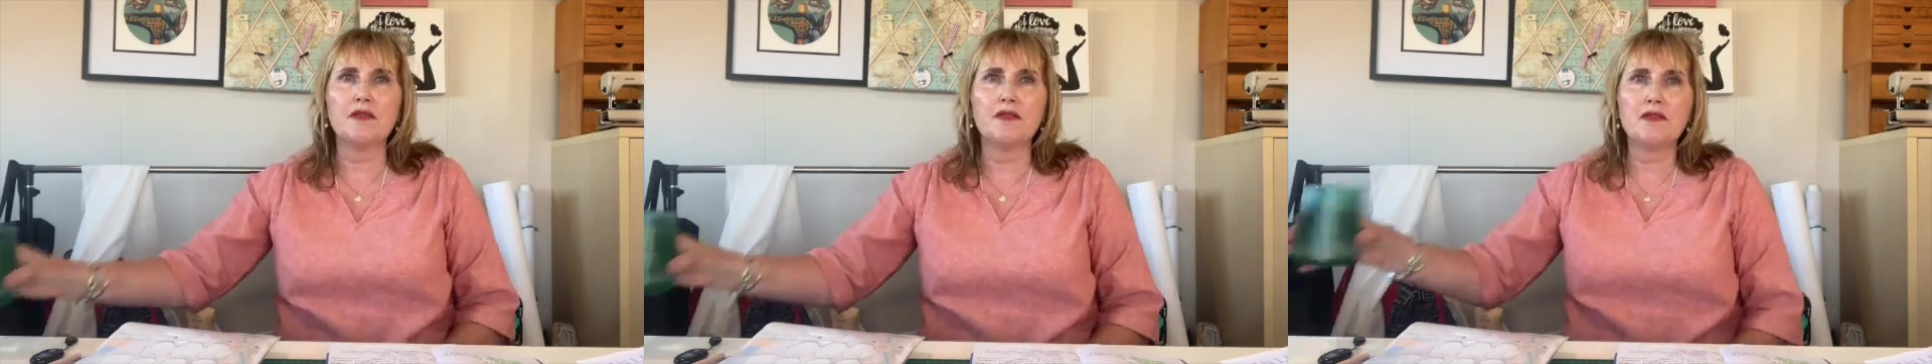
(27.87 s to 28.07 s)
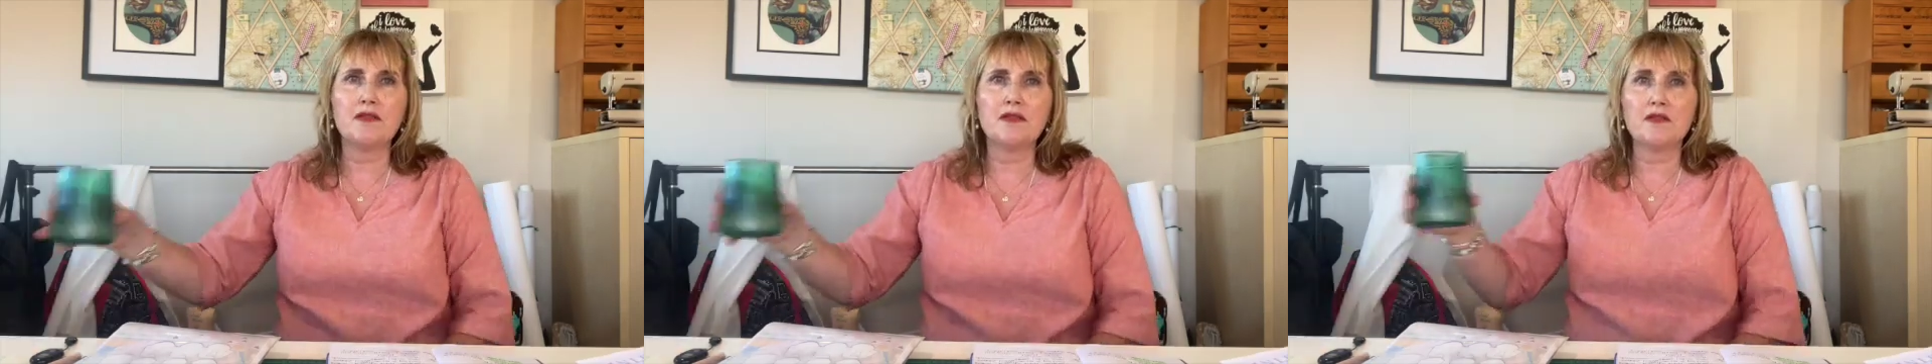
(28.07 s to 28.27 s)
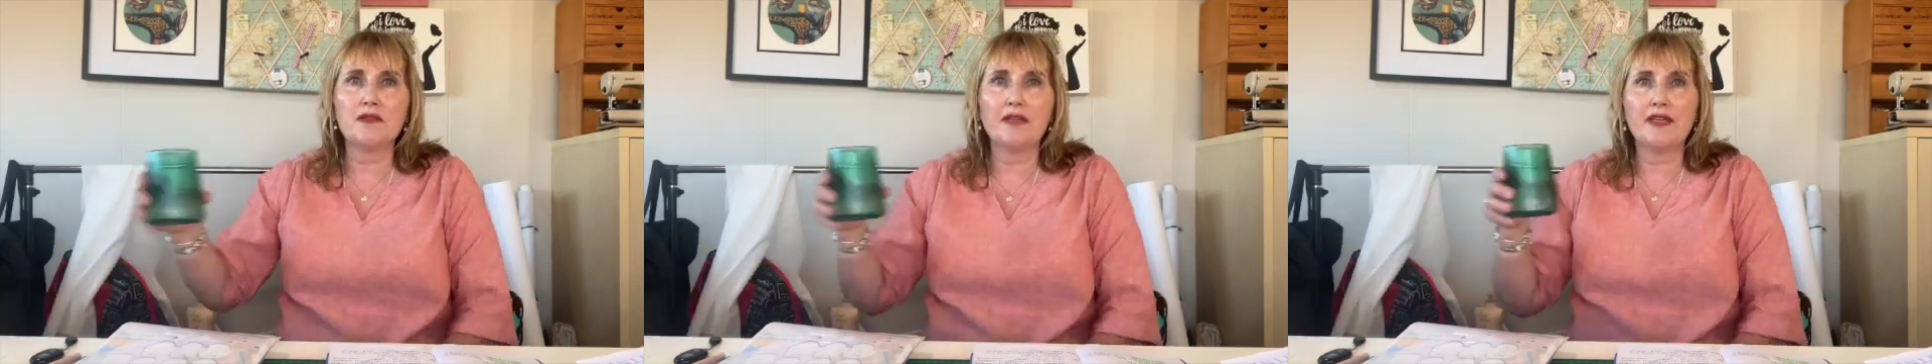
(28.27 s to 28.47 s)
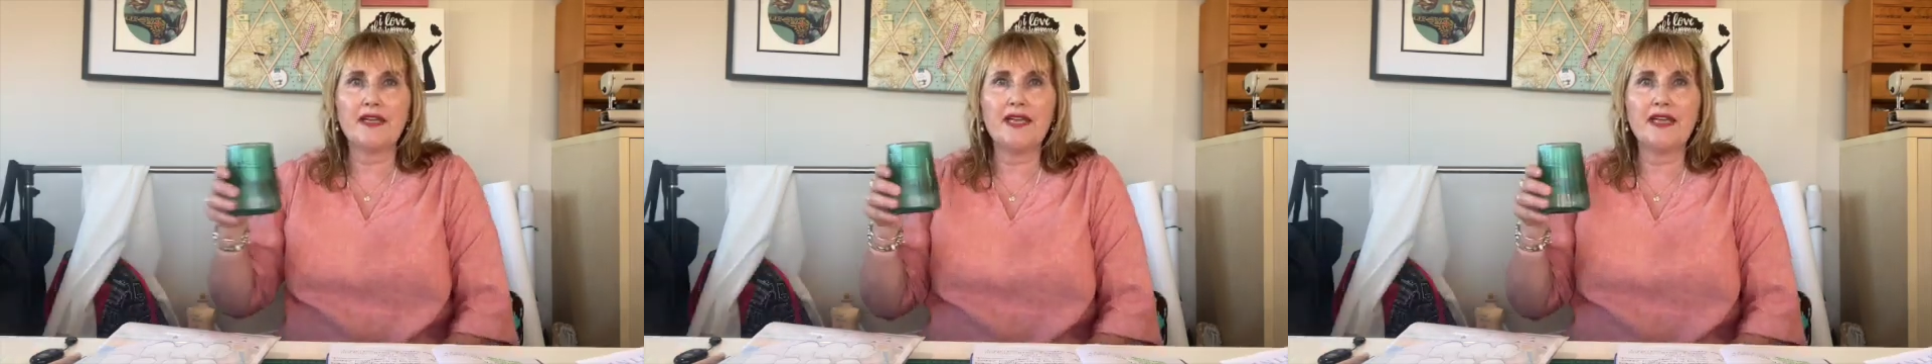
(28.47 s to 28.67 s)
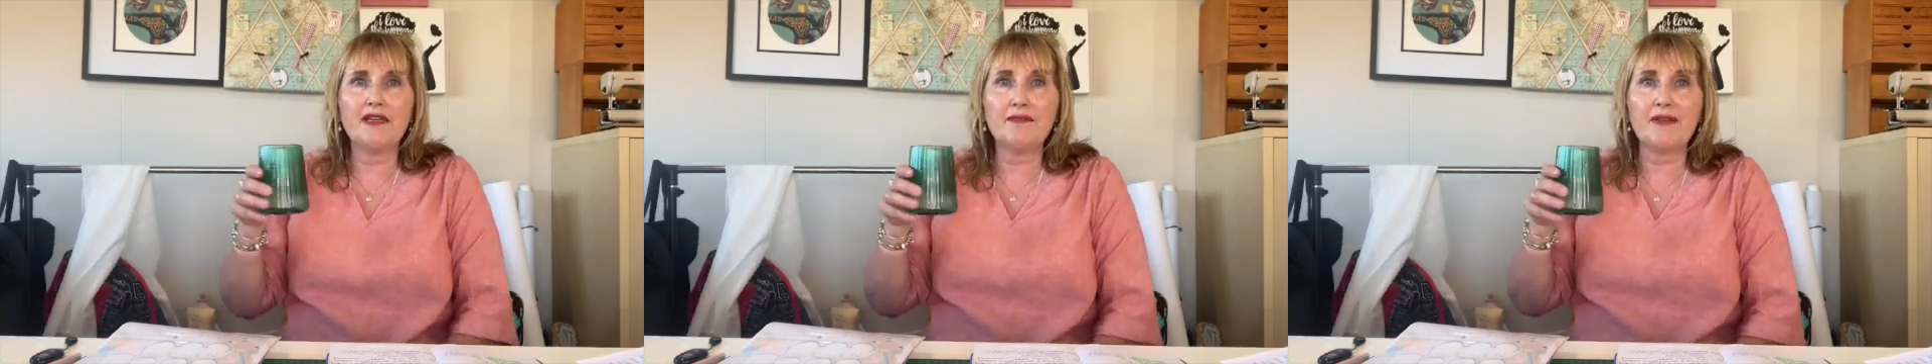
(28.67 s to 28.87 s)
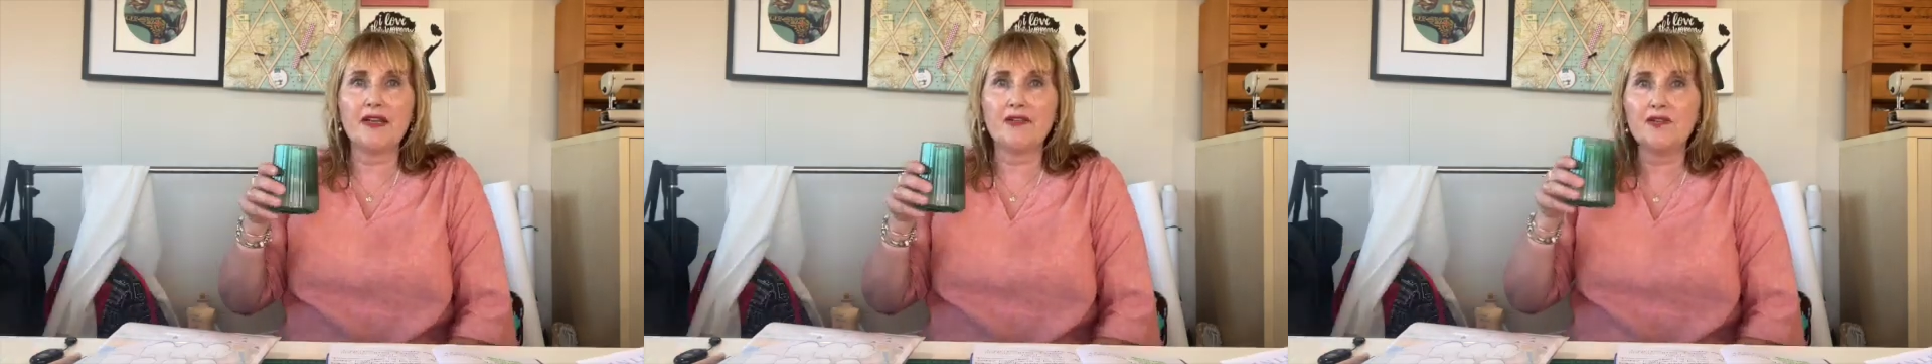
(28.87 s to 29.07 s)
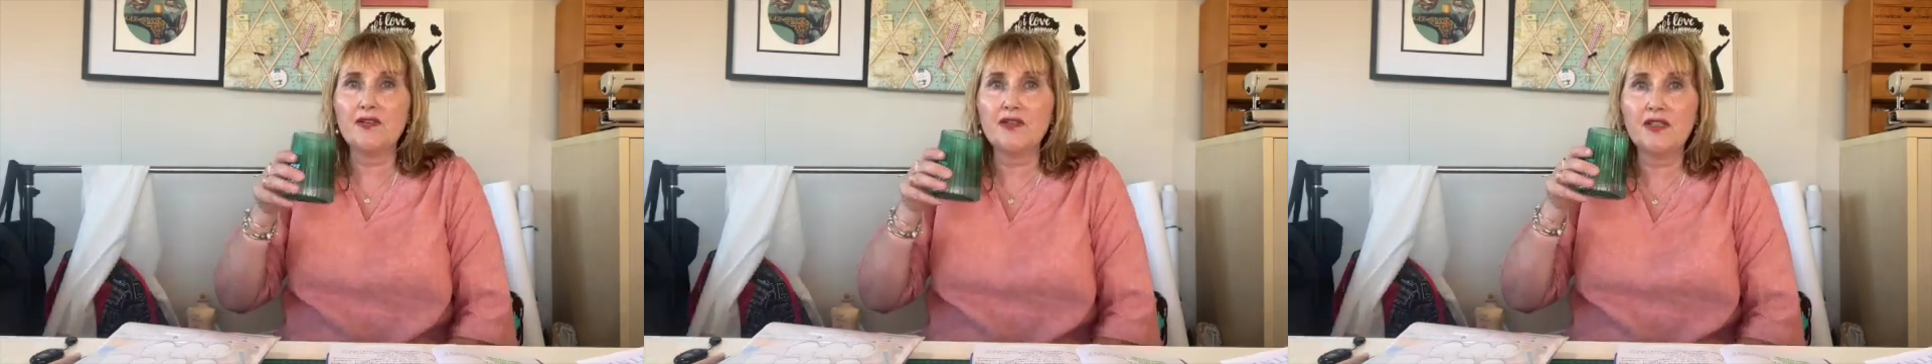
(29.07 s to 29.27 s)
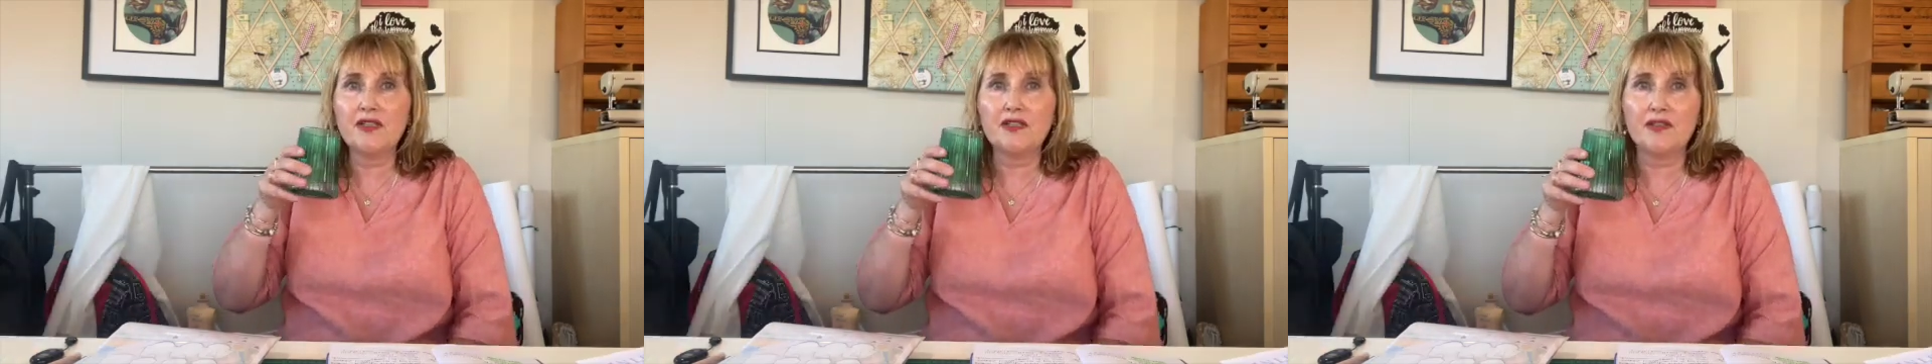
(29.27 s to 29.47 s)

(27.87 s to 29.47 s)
It's again about 30